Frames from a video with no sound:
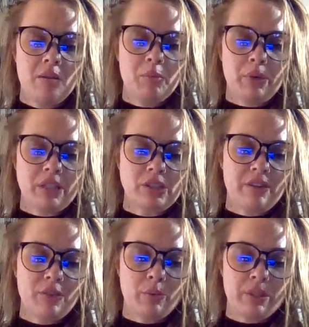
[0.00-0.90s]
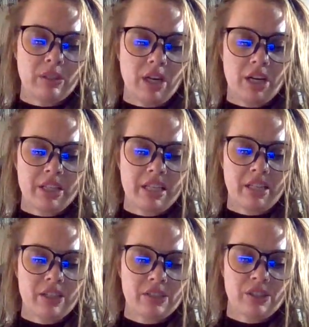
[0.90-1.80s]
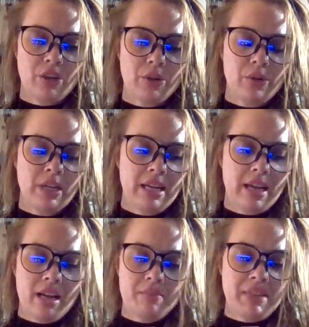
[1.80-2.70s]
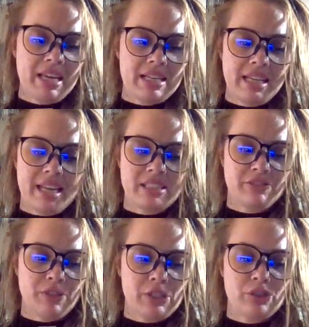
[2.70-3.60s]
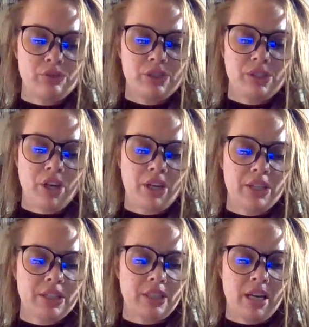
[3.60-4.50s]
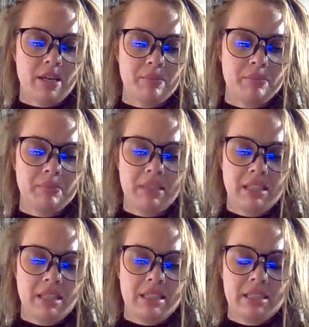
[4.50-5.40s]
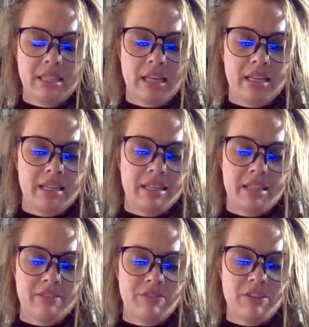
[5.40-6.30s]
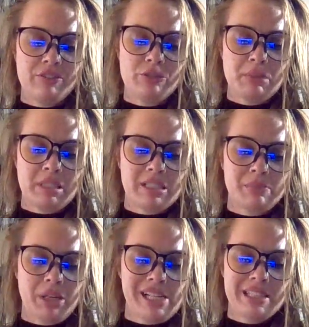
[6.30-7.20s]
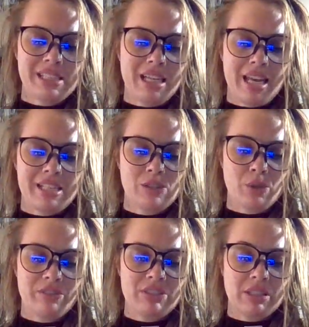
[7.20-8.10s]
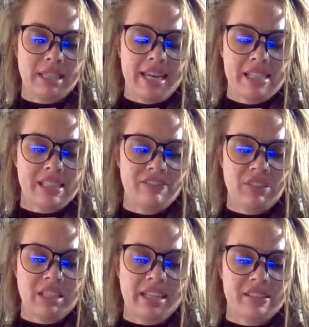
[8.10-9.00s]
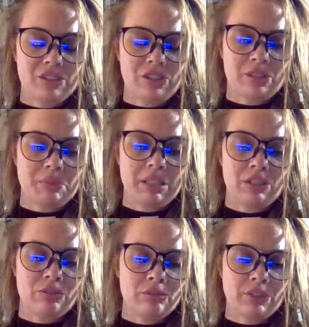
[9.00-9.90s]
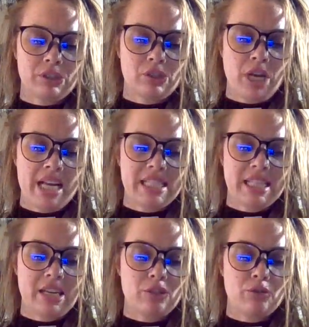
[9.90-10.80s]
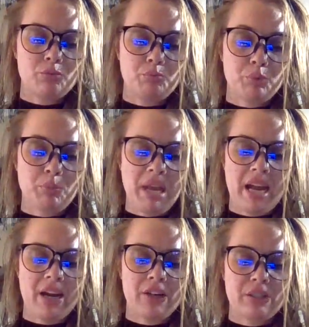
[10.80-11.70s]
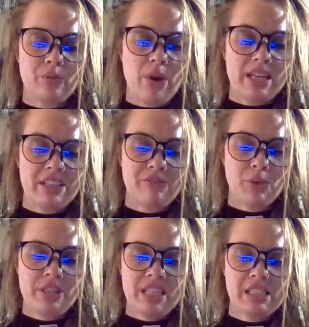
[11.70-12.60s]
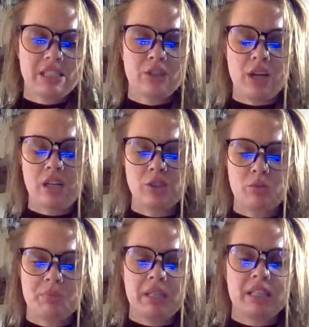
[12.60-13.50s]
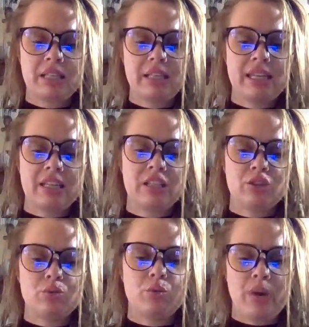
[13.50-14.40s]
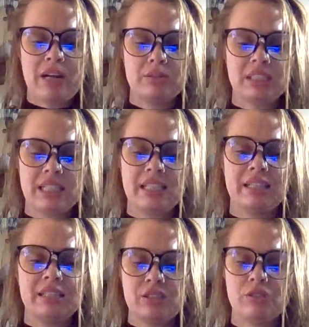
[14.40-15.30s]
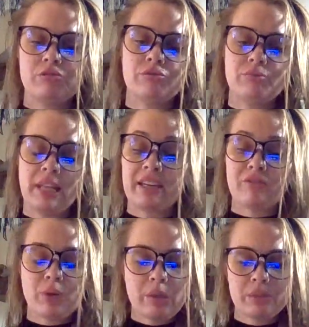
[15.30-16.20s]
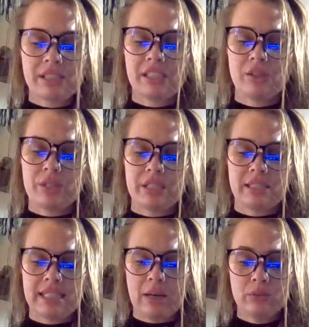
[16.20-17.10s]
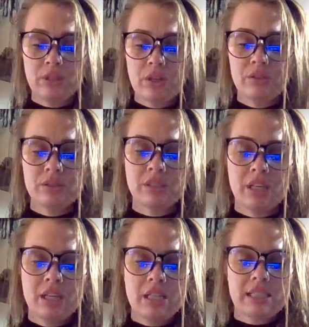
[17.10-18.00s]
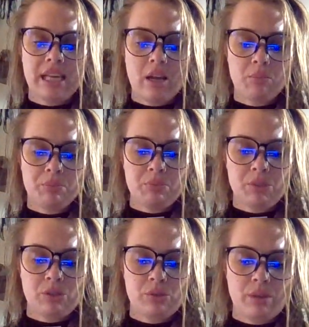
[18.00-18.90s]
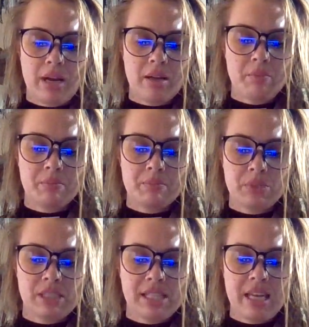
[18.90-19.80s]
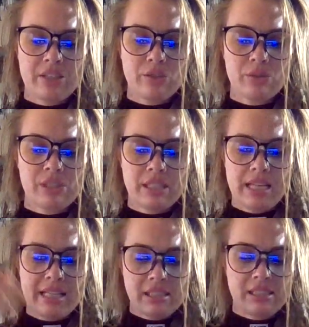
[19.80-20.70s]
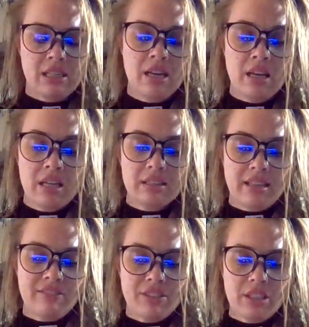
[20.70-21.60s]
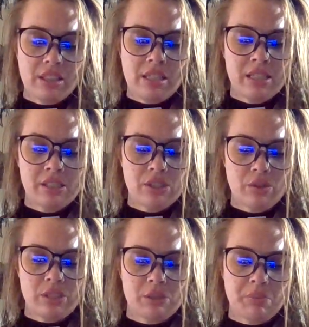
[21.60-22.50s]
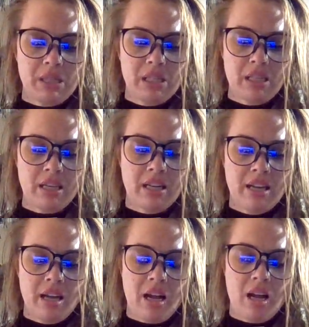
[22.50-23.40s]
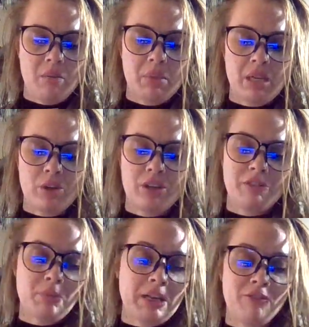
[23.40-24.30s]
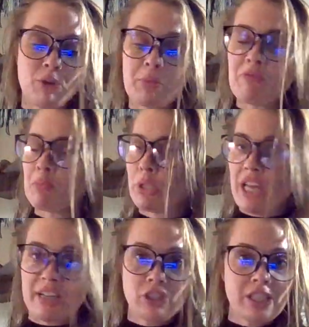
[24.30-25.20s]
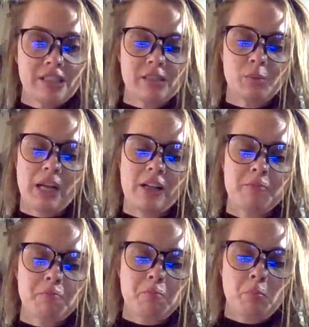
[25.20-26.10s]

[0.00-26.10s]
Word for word: But we also have the world card here. So um, that indicates a fresh new start. Um, uh, if, if you've been experiencing any sort of delays, I feel like it's just been the universe trying to get you prepared and ready for this. It could also be getting you grounded in this new like frequency or these downloads to help to um, to take you to the next level, so to speak. Um, it could have been a form of protection as well.